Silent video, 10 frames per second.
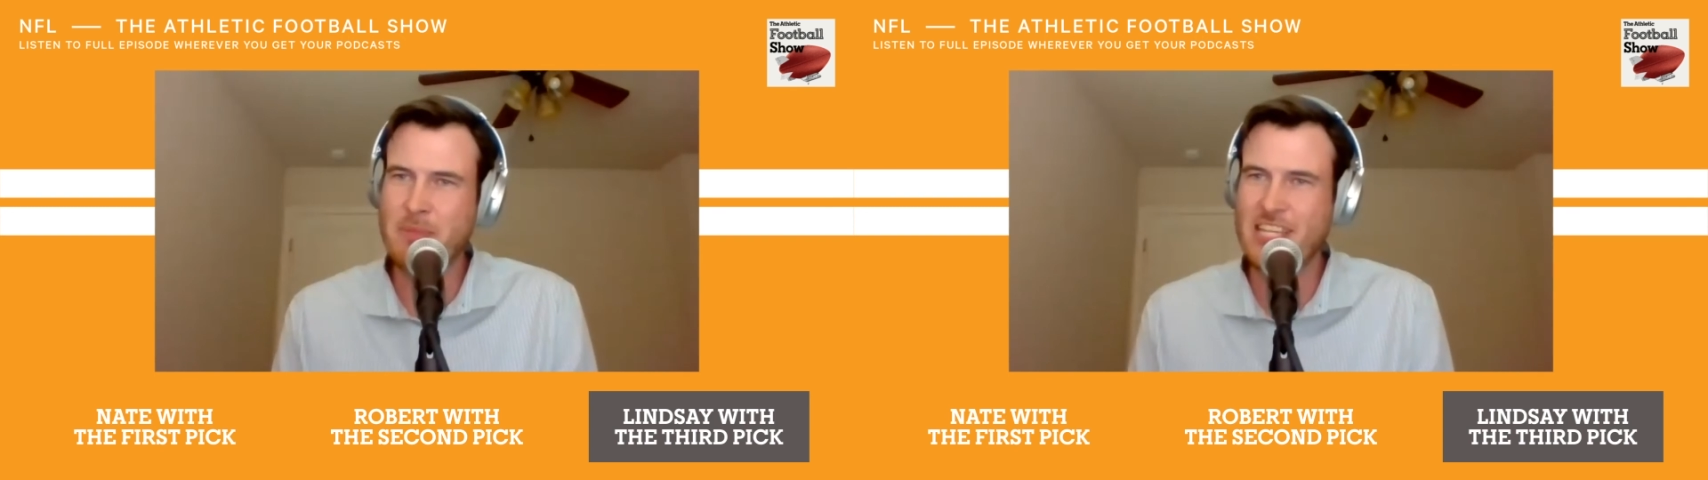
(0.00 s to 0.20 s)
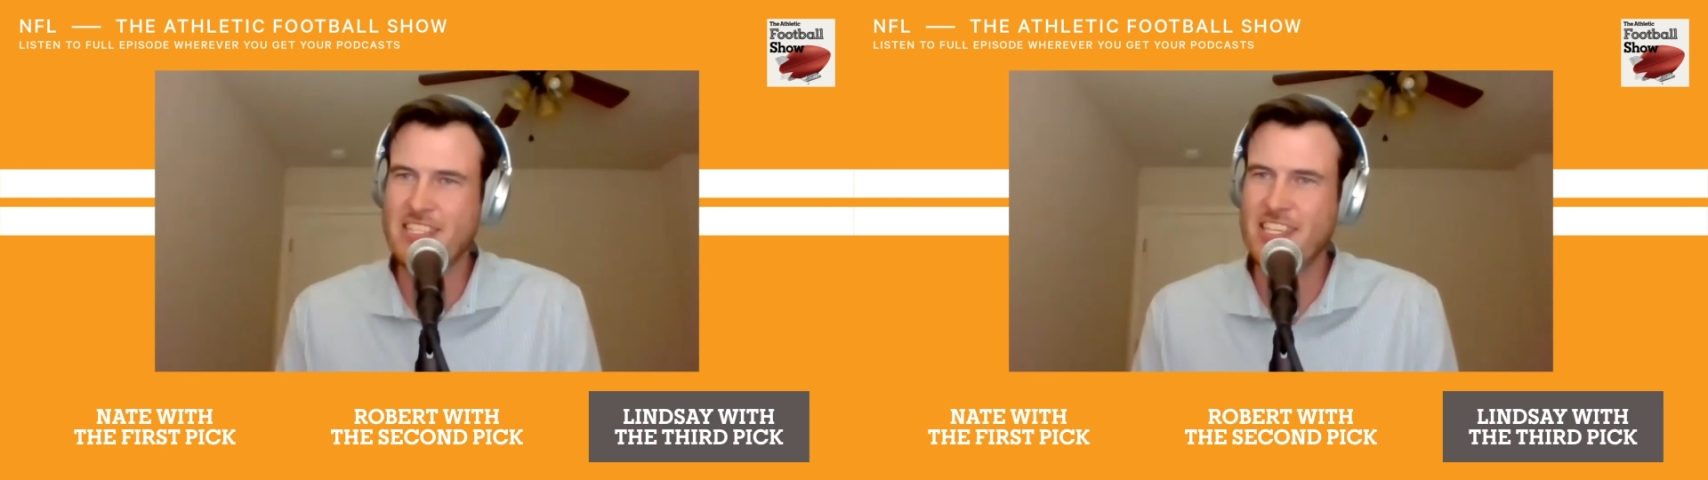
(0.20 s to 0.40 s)

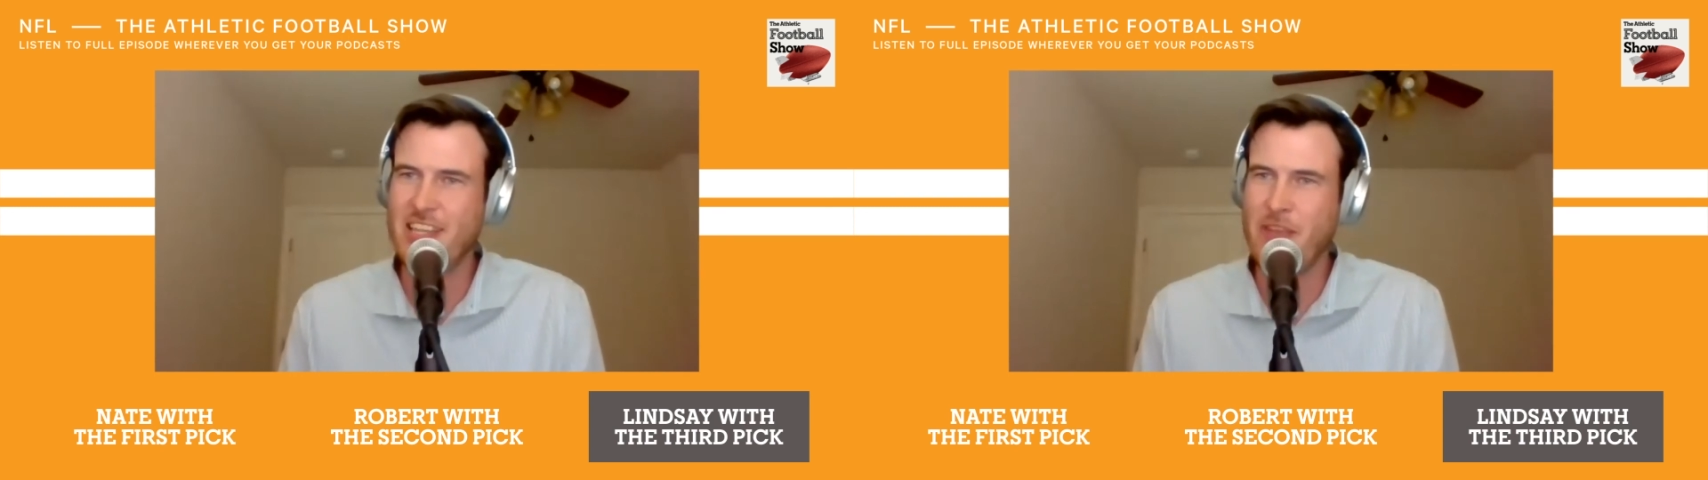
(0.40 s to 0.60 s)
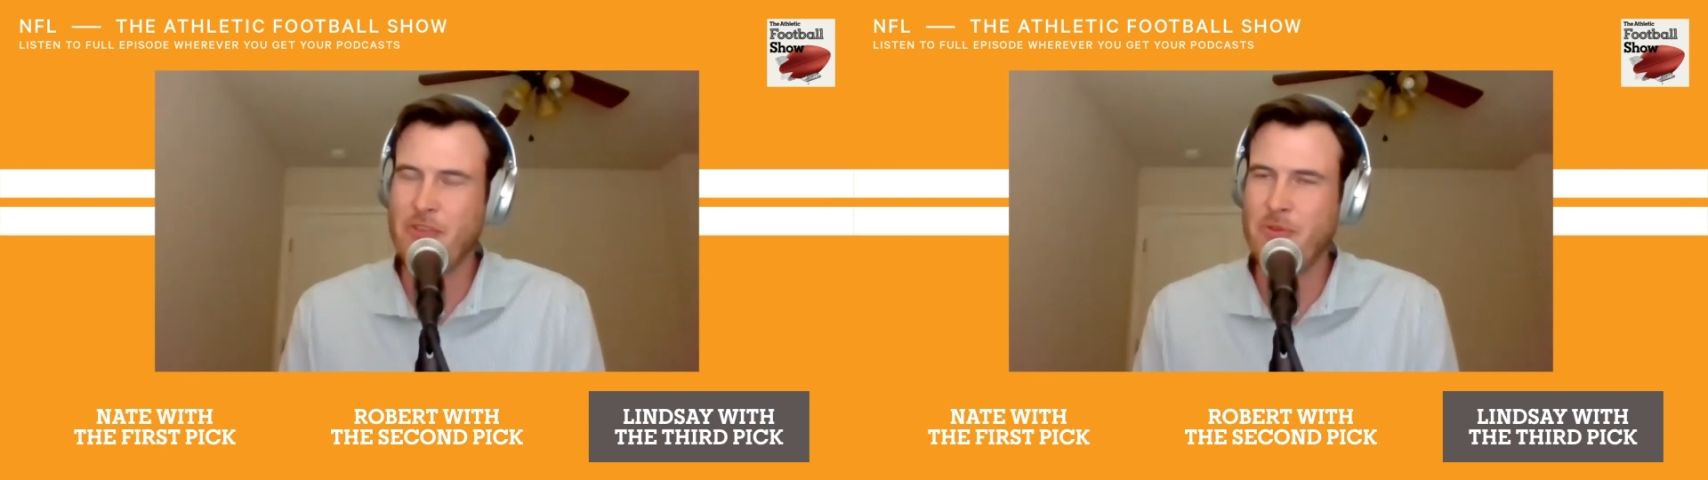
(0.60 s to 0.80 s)
because
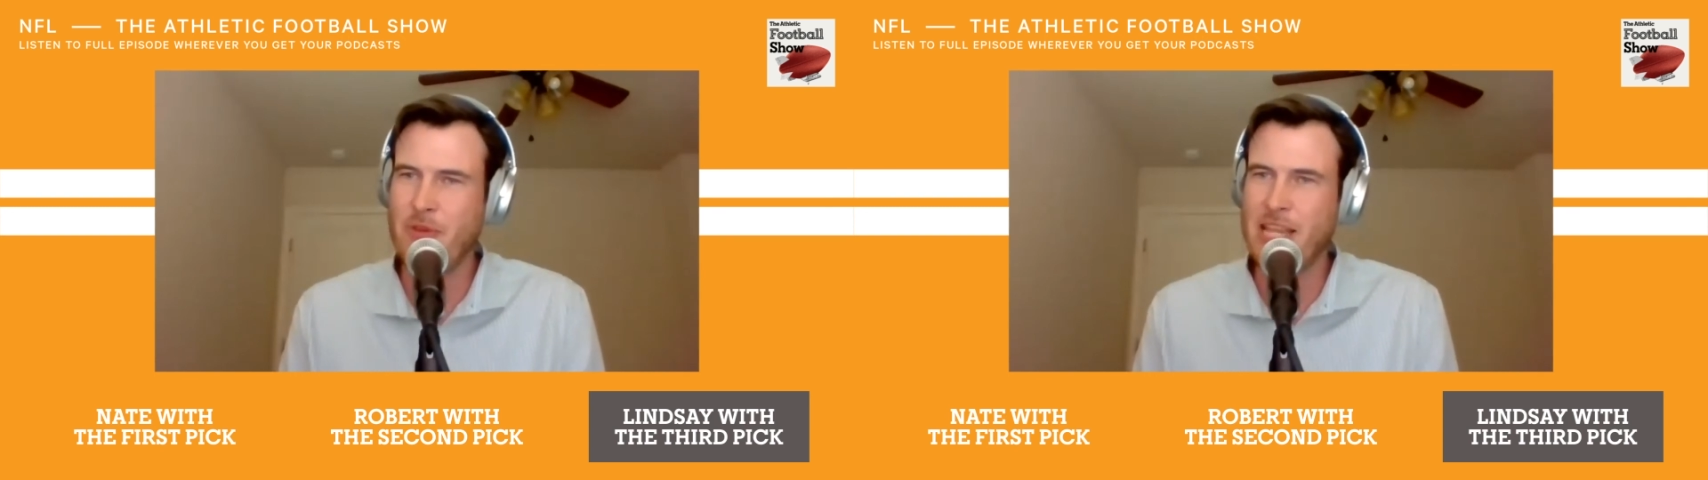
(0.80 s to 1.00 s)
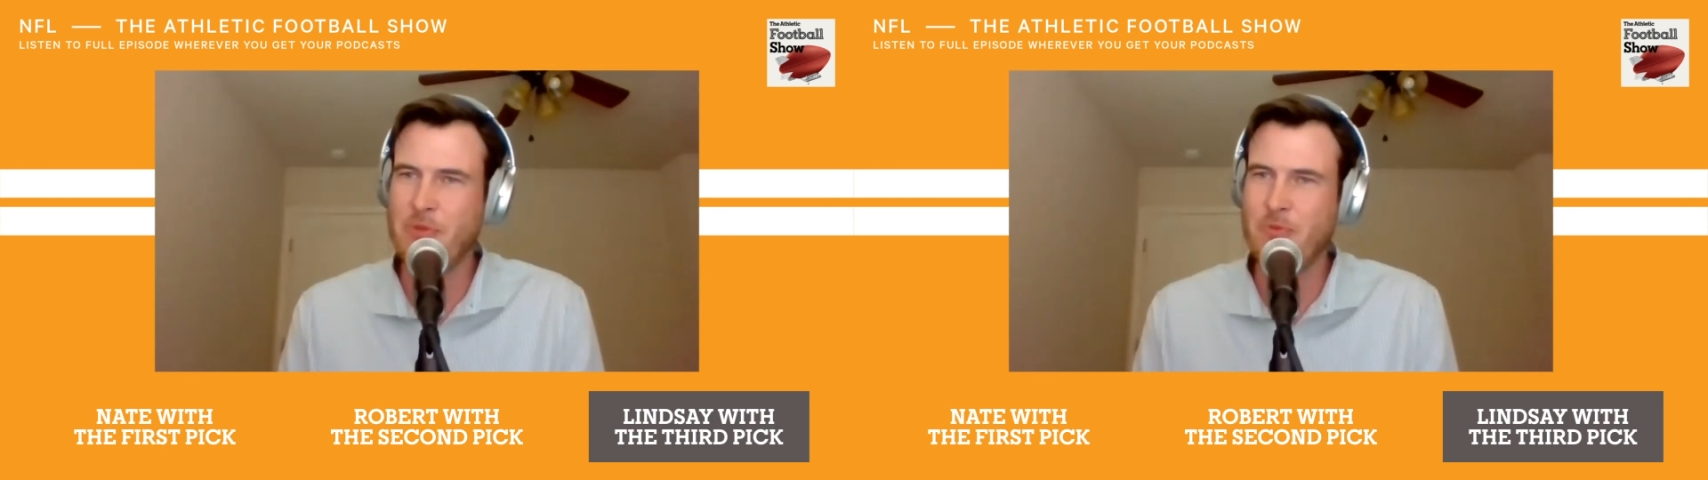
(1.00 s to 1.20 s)
everyone
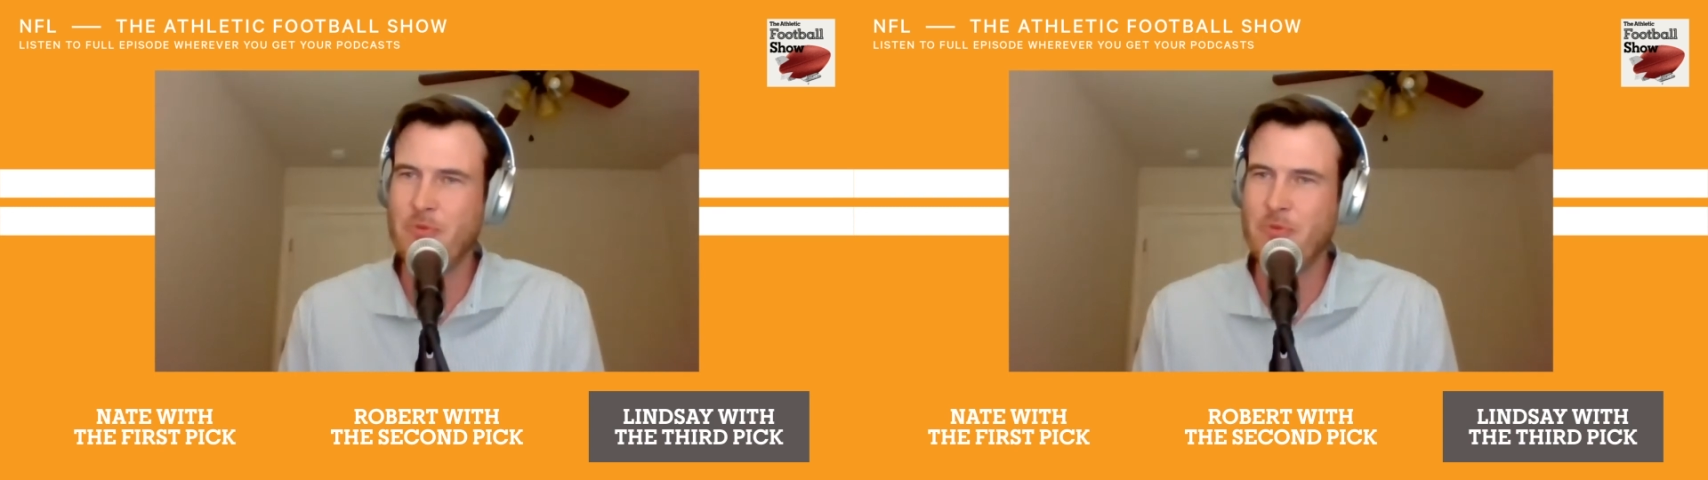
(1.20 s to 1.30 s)
like